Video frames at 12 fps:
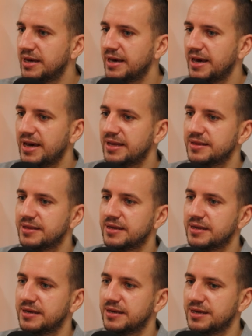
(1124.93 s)
and
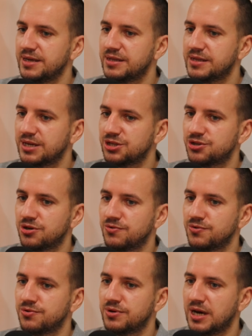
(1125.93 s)
it can show
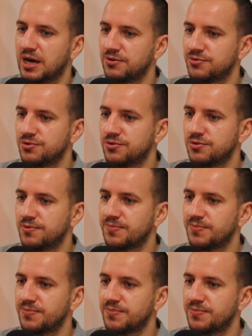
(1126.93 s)
you how to